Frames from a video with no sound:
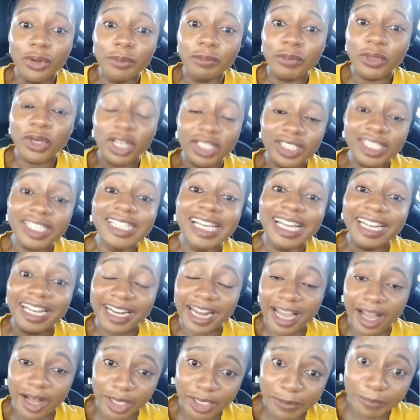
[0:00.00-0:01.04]
because it's
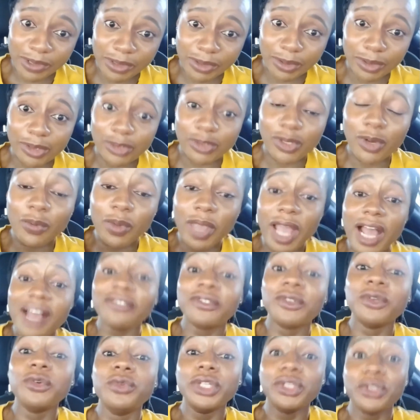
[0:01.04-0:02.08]
another hospital, so we have
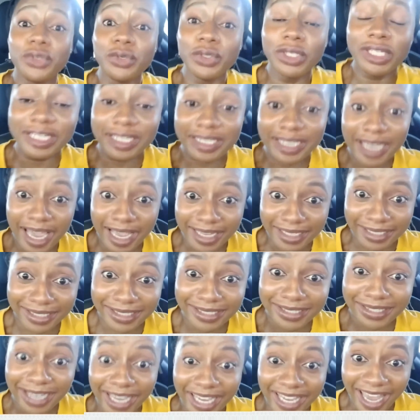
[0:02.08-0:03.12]
to redo the
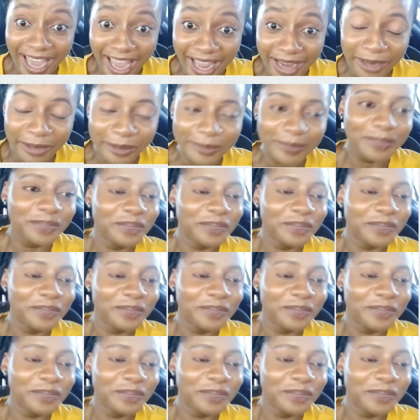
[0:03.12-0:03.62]
tests again.